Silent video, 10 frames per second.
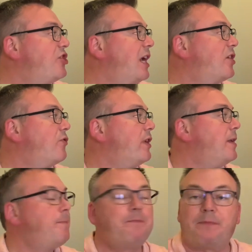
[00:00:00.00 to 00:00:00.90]
Jackery,
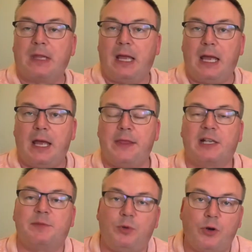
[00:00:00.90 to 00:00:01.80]
uh, the
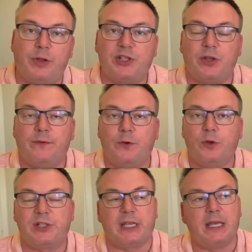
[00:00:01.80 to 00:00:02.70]
Explorer
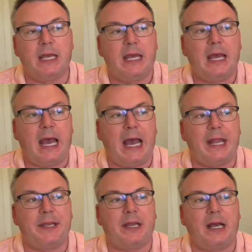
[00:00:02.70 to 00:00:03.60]
240
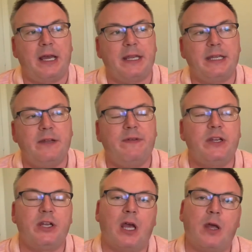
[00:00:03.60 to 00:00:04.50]
and I did a
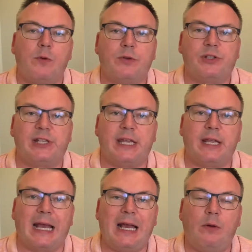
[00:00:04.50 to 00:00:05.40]
video
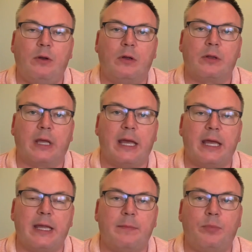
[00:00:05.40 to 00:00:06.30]
seeing how long
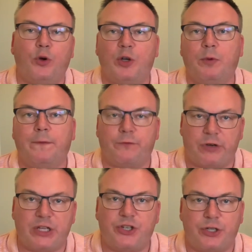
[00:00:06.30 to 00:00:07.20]
a portable
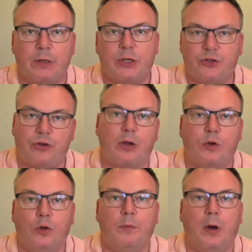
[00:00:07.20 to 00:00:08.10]
fridge stroke
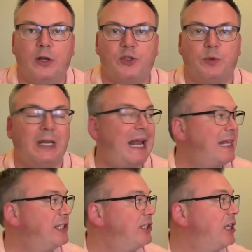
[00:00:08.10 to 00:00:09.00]
cool box would
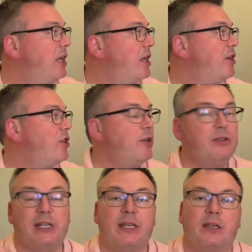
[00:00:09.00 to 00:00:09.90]
last
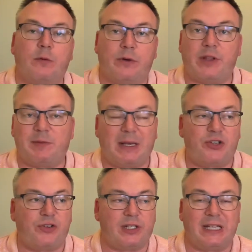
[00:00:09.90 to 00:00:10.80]
using one of these
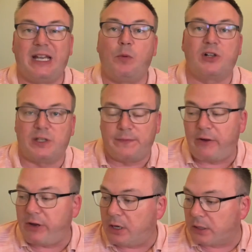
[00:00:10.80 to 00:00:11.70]
batteries and it wasn't
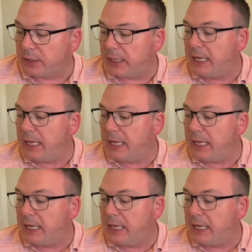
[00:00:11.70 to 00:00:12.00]
very long.